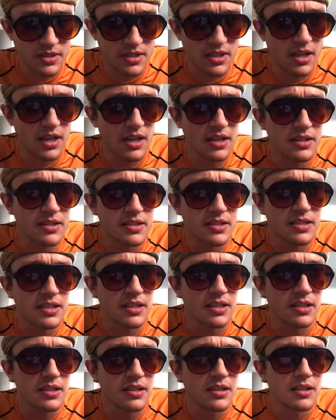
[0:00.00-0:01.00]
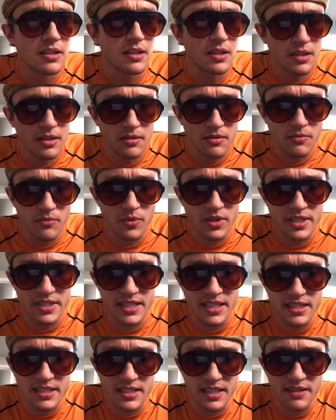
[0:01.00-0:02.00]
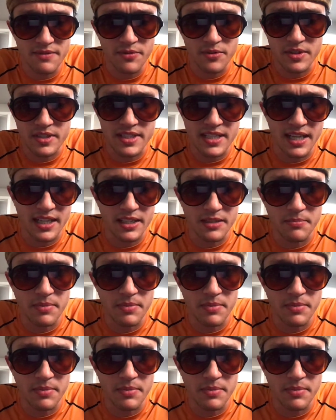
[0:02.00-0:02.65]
Let's see. what does that stand for exactly?